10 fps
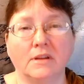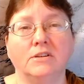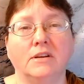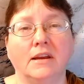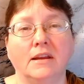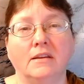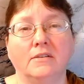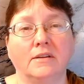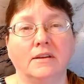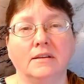educating
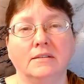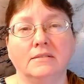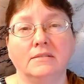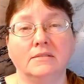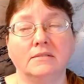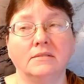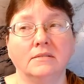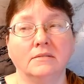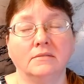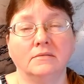your kids
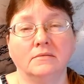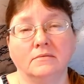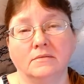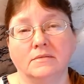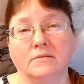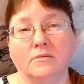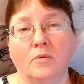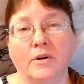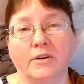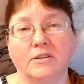
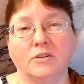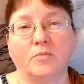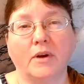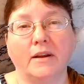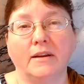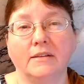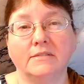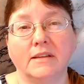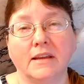while you're still pregnant.